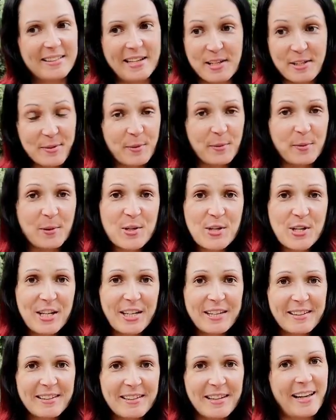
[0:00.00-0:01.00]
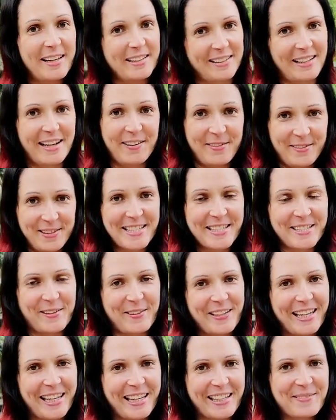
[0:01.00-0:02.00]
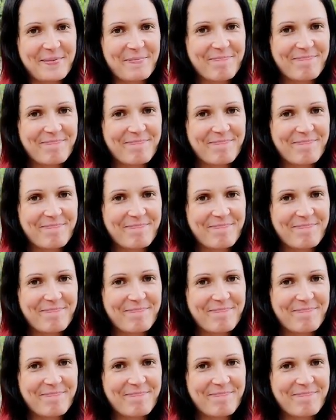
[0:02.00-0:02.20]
Thanks for watching, and I will see you again.